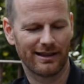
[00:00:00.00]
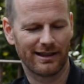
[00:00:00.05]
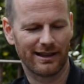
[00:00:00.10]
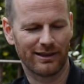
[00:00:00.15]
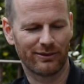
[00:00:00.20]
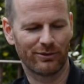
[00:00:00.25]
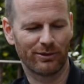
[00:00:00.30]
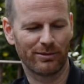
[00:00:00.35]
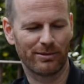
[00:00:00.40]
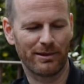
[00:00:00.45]

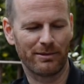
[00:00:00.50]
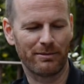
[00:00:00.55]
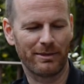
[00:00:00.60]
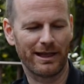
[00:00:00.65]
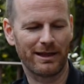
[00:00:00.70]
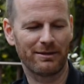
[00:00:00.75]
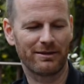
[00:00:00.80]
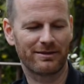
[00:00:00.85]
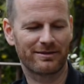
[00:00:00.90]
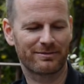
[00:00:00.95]
it will be
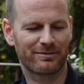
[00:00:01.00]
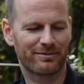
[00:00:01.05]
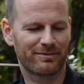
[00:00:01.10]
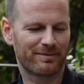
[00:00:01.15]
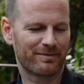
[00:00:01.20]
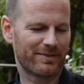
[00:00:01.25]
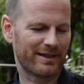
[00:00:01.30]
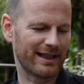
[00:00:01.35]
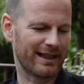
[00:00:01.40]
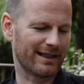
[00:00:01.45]
me
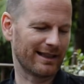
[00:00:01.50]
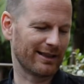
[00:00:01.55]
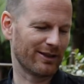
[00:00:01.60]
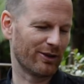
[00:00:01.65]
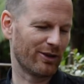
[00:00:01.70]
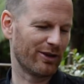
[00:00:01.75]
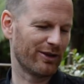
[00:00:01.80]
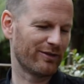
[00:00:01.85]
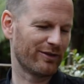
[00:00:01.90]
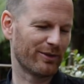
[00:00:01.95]
thanking
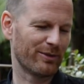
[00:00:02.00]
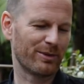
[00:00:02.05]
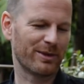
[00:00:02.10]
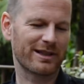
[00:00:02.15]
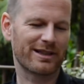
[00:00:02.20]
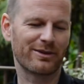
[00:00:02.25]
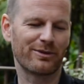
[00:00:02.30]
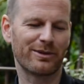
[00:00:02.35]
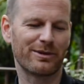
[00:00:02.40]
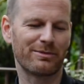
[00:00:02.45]
her for
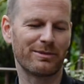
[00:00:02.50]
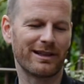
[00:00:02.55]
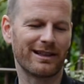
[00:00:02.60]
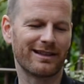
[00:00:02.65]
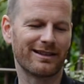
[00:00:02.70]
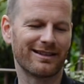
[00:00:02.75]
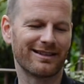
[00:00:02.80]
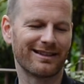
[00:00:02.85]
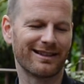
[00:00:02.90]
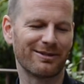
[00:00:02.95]
working with me
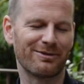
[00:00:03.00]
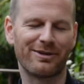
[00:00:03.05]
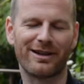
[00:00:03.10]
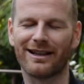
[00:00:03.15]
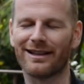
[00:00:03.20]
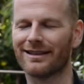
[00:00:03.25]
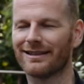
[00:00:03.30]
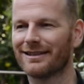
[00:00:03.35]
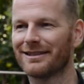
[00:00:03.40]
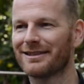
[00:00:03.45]
in a little
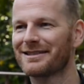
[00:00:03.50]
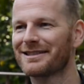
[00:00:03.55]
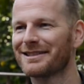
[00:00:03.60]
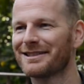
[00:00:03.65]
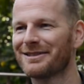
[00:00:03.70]
while here.